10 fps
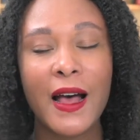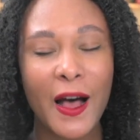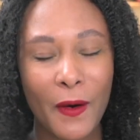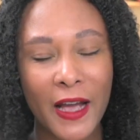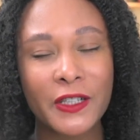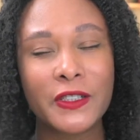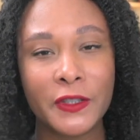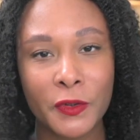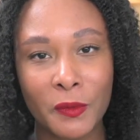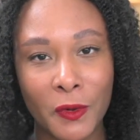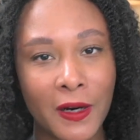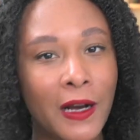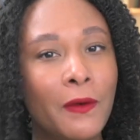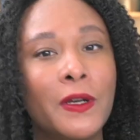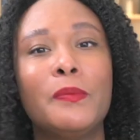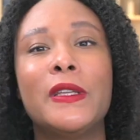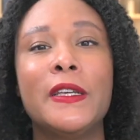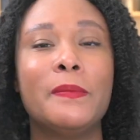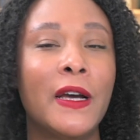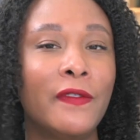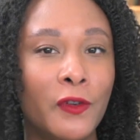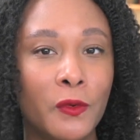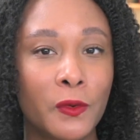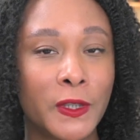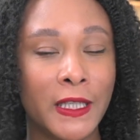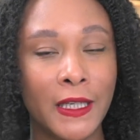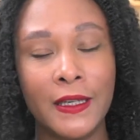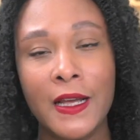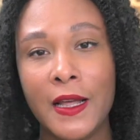I'll actually do more. I'll complete my full routine.